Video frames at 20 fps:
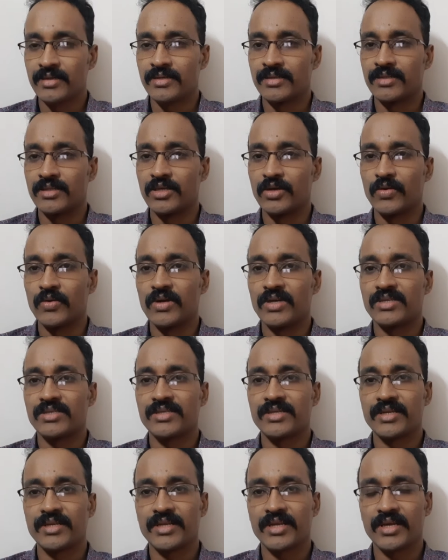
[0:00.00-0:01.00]
They were
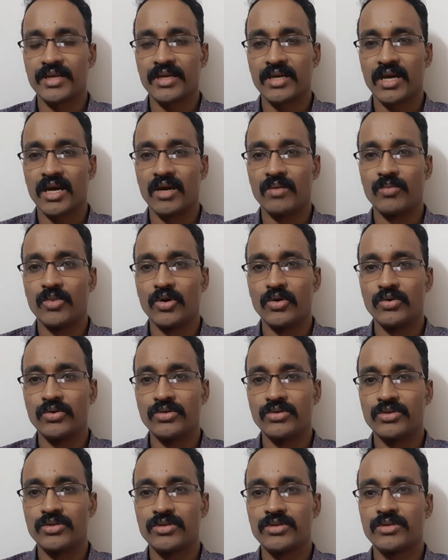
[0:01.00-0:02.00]
sitting
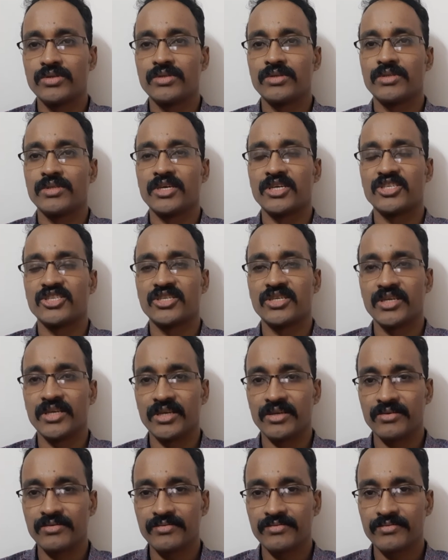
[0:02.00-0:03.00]
aboard the
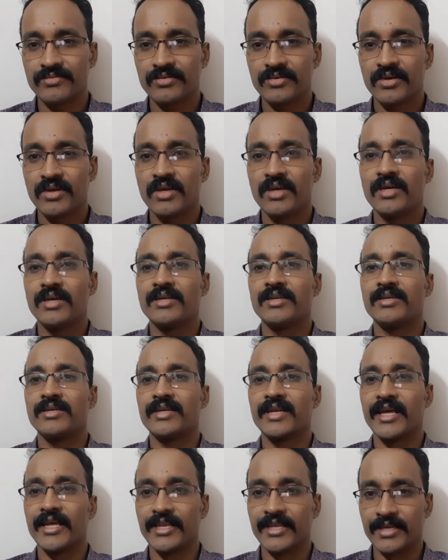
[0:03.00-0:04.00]
ship
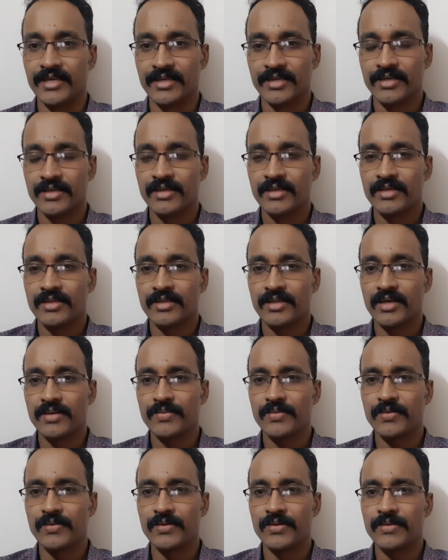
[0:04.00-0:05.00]
Nelly.
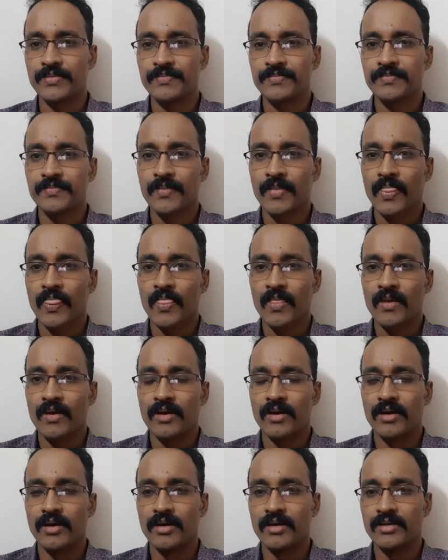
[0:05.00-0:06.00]
Therefore,
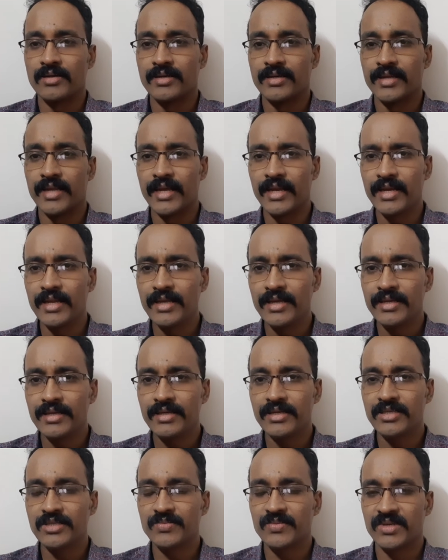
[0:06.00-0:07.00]

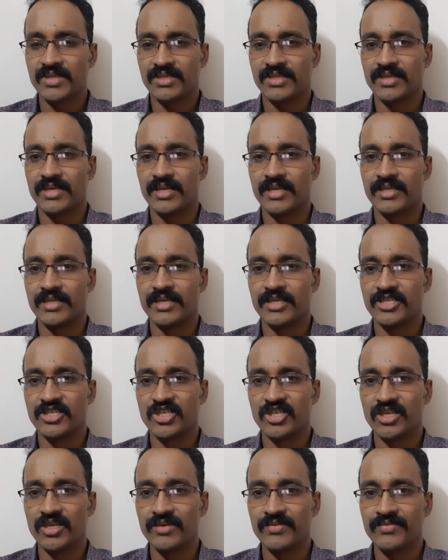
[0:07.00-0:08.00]
Nelly is basically the
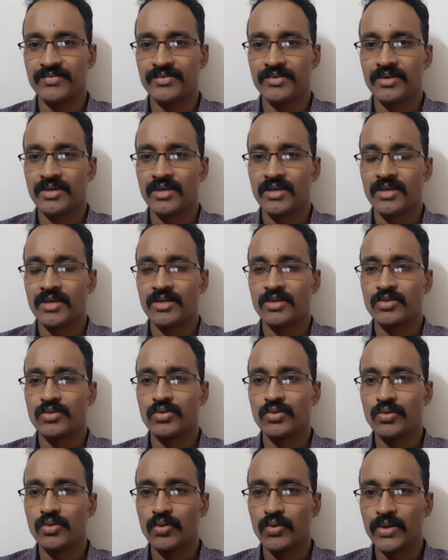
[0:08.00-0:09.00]
ship
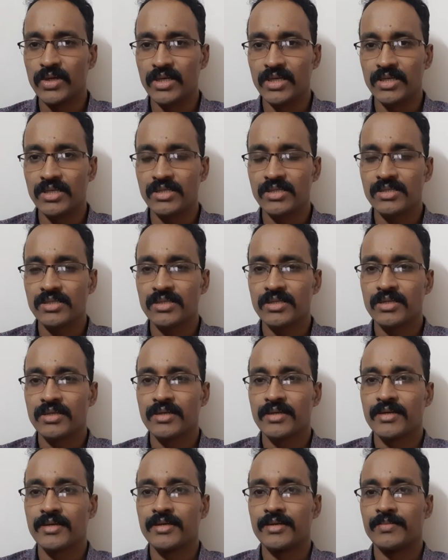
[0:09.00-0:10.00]
through which
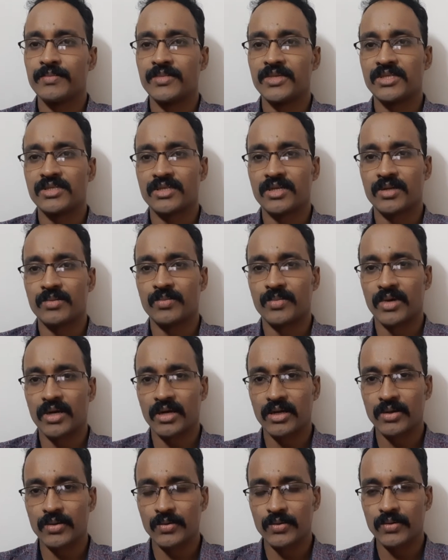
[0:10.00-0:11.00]
Mr.
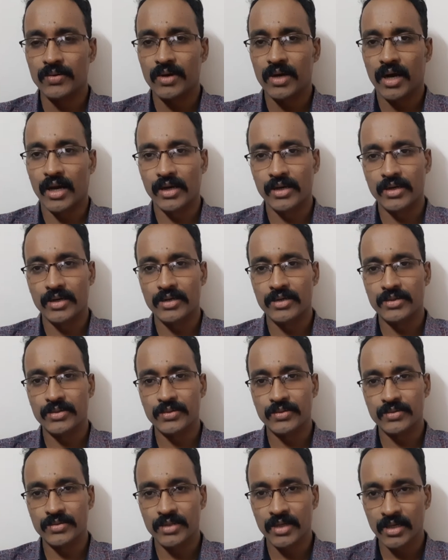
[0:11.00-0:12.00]
Marlowe
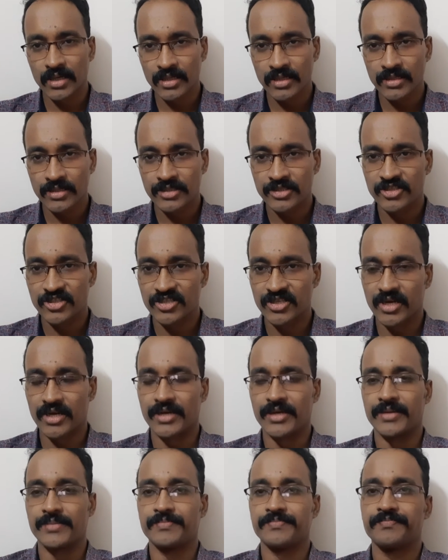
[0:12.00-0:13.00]
undertook the
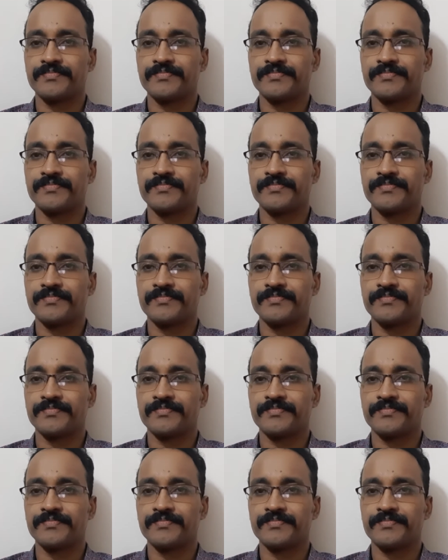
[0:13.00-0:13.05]
journey.